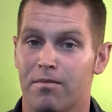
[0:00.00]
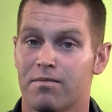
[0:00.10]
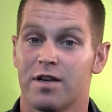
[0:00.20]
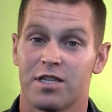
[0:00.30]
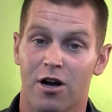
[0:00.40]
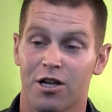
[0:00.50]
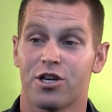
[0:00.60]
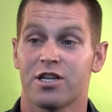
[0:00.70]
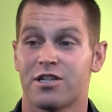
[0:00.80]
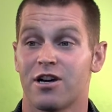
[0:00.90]
it's not
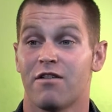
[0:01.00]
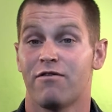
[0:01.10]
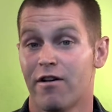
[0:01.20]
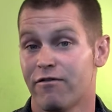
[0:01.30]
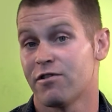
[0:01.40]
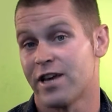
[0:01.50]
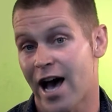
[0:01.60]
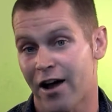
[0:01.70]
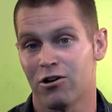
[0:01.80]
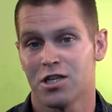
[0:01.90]
just fun for the
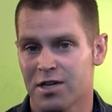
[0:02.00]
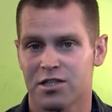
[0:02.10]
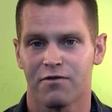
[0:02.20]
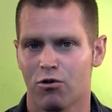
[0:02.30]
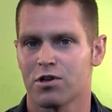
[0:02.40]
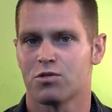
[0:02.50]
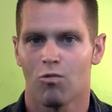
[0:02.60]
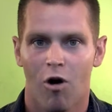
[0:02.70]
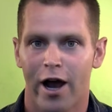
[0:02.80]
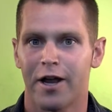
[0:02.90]
adults, because of course
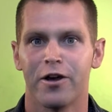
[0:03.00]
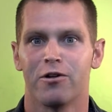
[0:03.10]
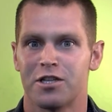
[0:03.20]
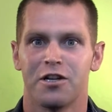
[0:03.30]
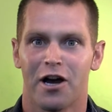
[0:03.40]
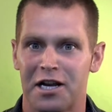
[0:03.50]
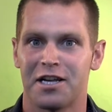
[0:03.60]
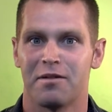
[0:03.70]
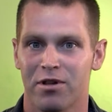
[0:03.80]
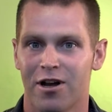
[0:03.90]
wine, it's a
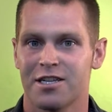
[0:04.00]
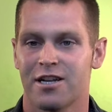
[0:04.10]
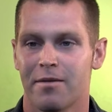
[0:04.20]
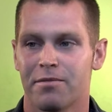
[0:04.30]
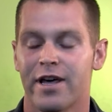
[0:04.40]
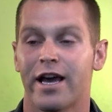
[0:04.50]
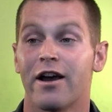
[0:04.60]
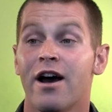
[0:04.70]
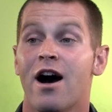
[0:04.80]
19+ type thing.